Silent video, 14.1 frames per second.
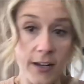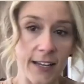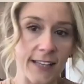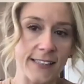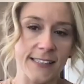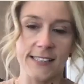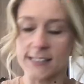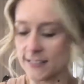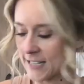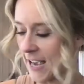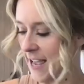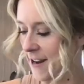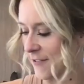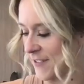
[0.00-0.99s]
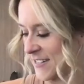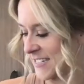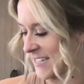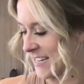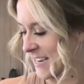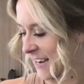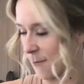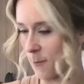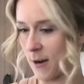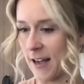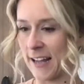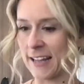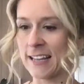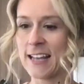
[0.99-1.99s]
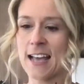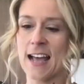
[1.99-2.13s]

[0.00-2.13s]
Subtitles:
I guess this is kind of a DIY